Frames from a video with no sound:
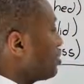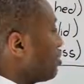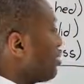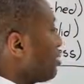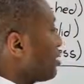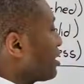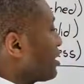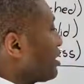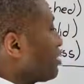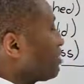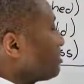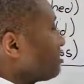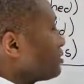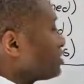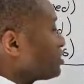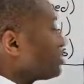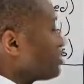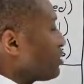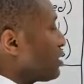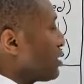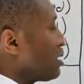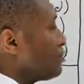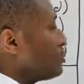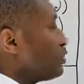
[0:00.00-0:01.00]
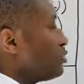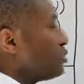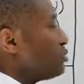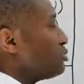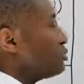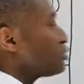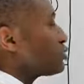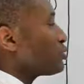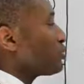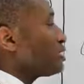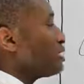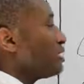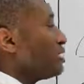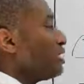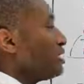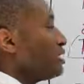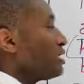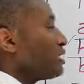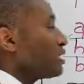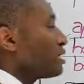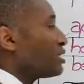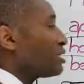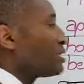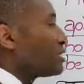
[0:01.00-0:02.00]
long hours, so I am
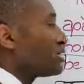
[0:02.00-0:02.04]
usually,